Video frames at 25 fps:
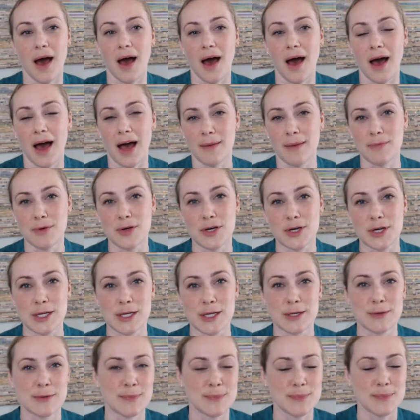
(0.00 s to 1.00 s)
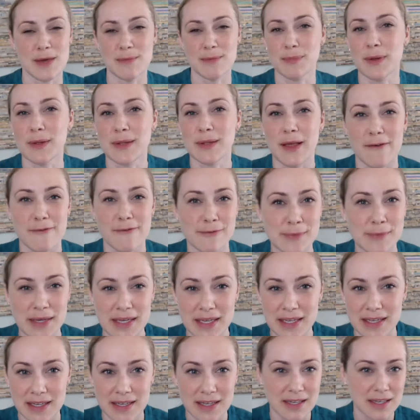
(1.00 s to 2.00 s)
I'm good, people love
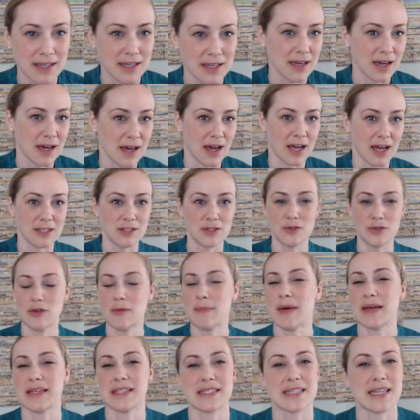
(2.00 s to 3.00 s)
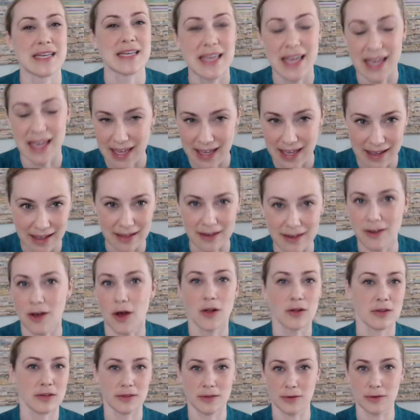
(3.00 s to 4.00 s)
me, I do the best I can,
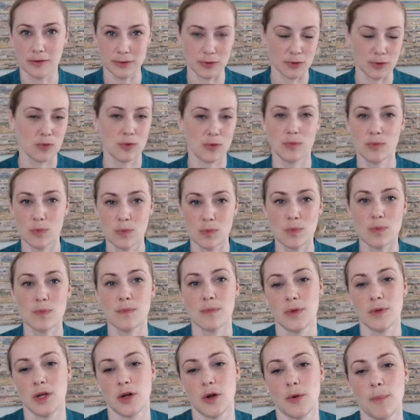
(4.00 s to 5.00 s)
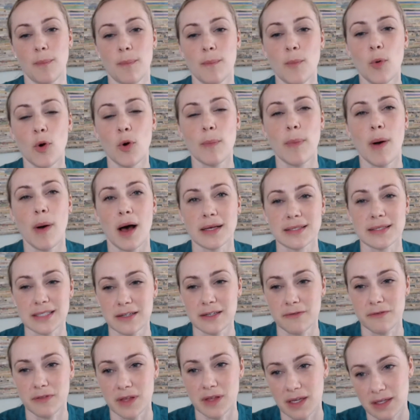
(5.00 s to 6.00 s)
all of those, you know, more
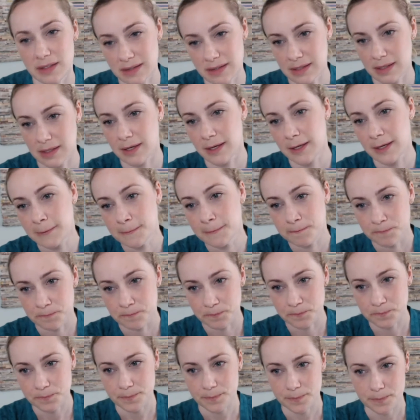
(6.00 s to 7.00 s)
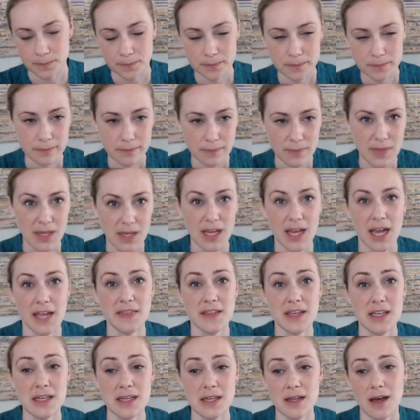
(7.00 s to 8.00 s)
positive things. And
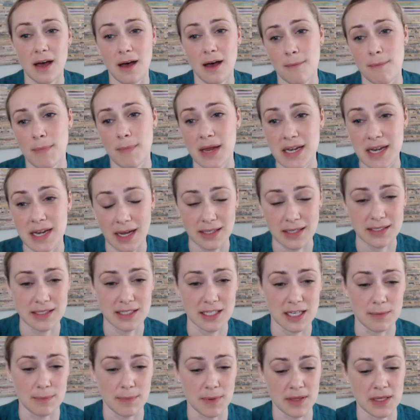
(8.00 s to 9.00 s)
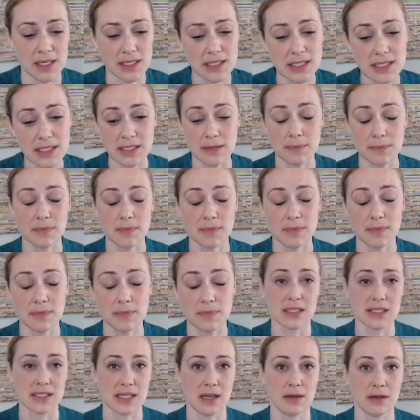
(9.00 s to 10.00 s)
then um, my next tip, and this is something
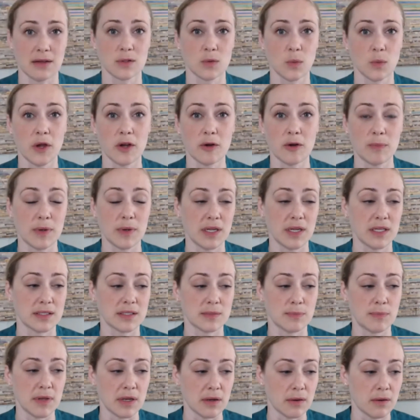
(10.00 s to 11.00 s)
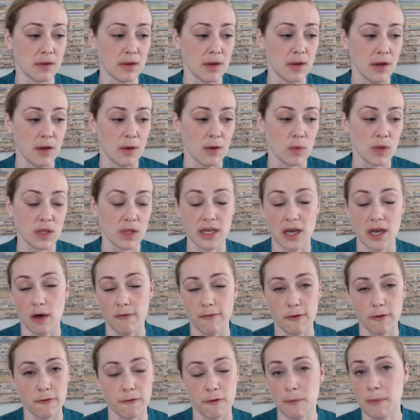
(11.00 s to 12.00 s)
that sounds weird, but it's been really
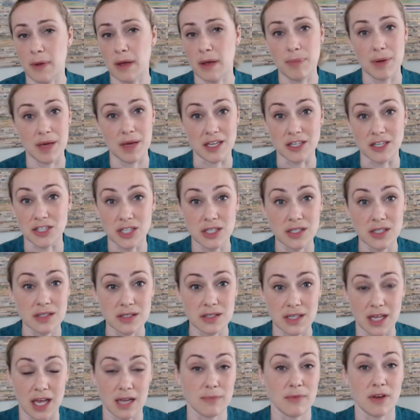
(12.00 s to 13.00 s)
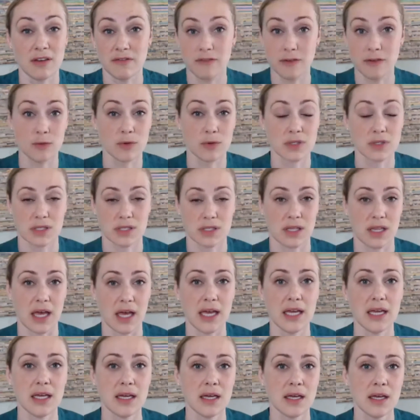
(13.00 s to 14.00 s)
helpful for my patients and my viewers
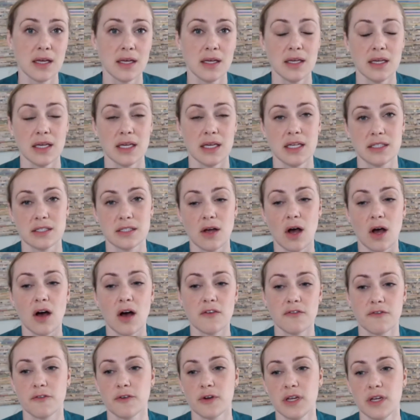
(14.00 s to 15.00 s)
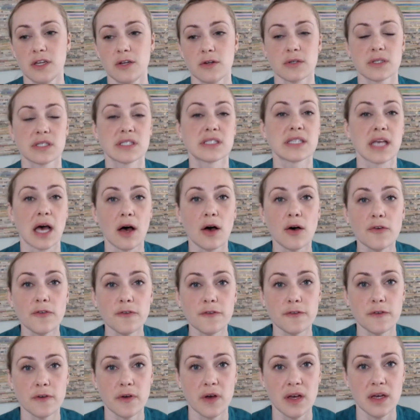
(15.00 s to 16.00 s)
alike, is offering
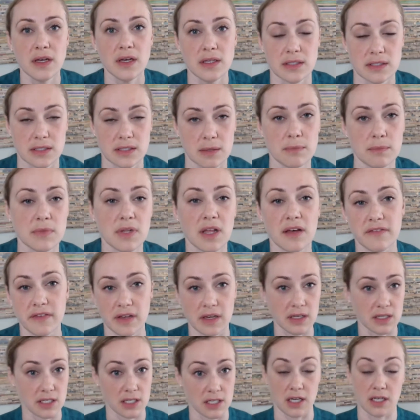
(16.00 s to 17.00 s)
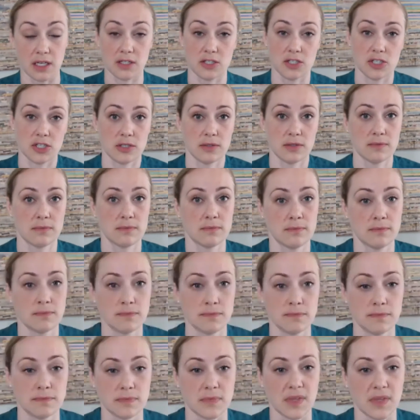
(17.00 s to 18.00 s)
yourself some loving touch.
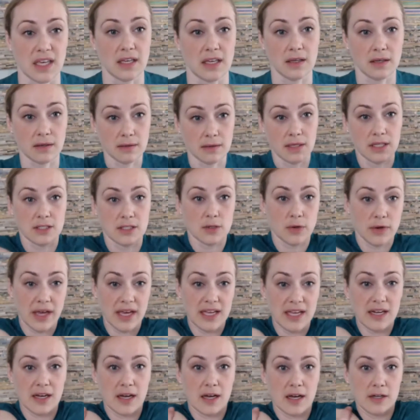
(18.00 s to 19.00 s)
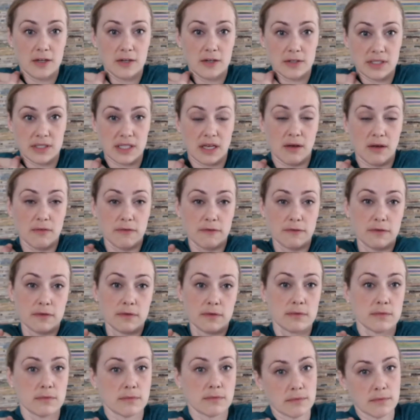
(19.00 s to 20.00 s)
Like, it's okay to hug yourself.
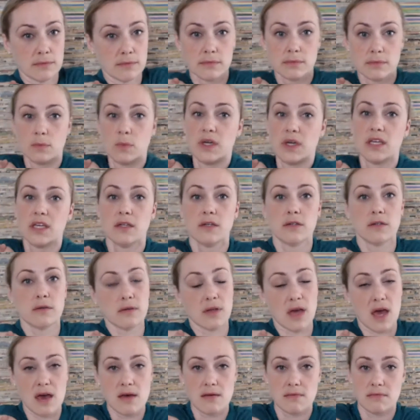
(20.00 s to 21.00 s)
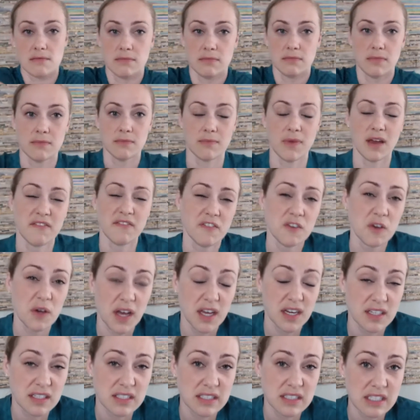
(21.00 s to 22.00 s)
We can do that. Might feel
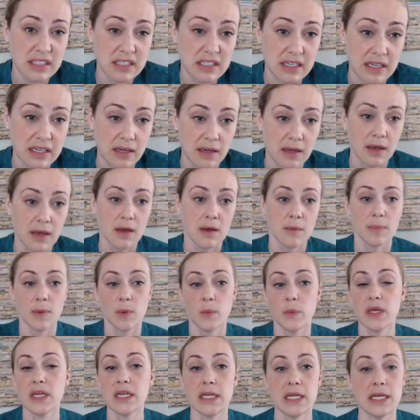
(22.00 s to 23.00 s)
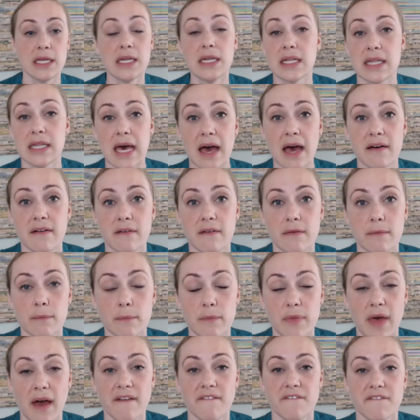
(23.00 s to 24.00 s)
kind of silly, but we need that
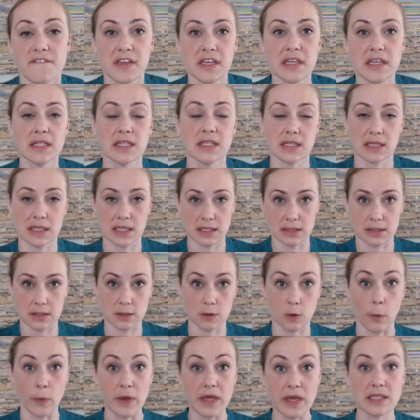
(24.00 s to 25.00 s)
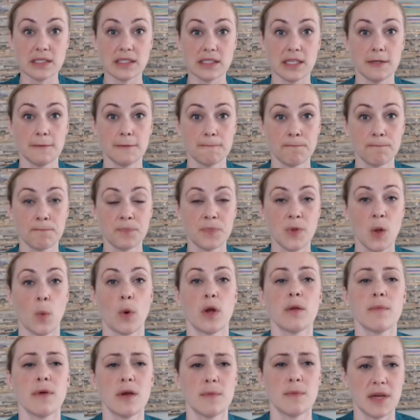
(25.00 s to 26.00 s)
that feeling, that squeezing.
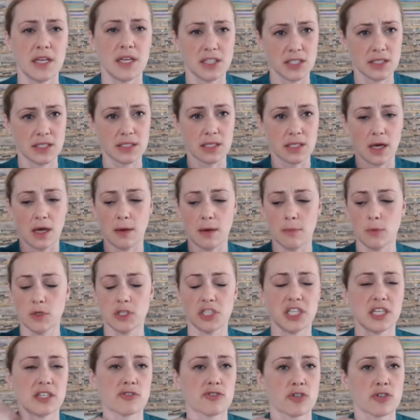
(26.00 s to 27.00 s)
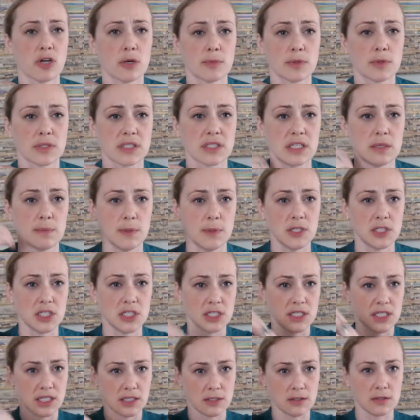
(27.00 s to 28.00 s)
One of my patients, um, when she has trouble sleeping, she
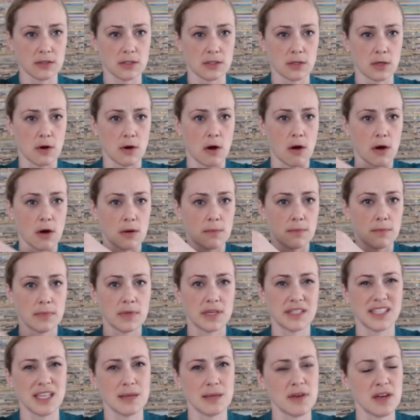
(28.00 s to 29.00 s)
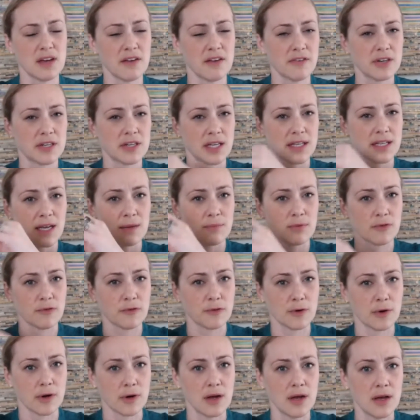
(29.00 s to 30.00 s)
tickles her arm. Has anybody ever done that
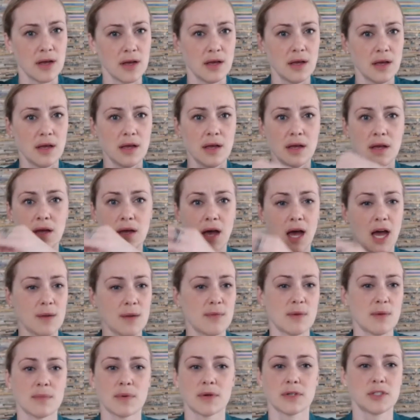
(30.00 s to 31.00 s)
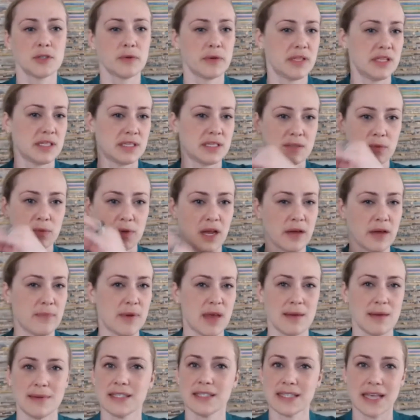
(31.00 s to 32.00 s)
before? I remember doing this when I
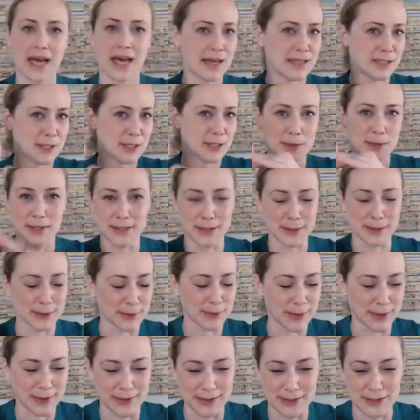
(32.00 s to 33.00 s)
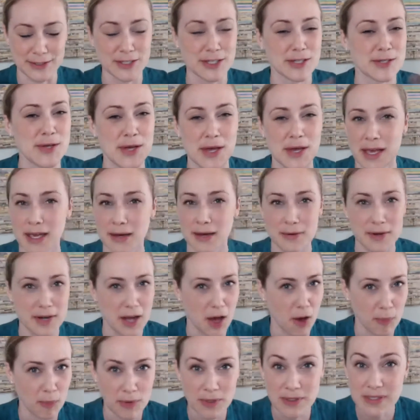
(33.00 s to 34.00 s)
babysat to a little girl. She it would
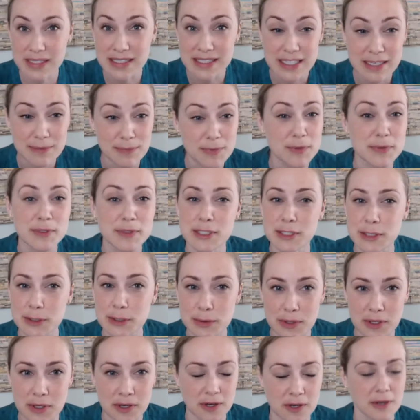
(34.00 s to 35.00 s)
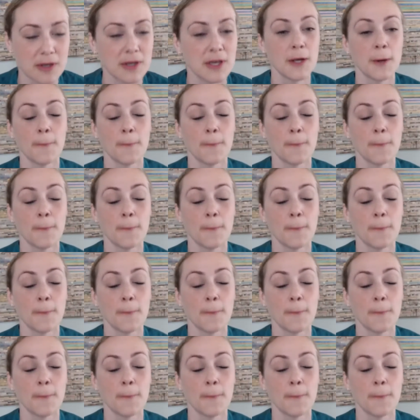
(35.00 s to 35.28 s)
help her sleep, it would soothe her.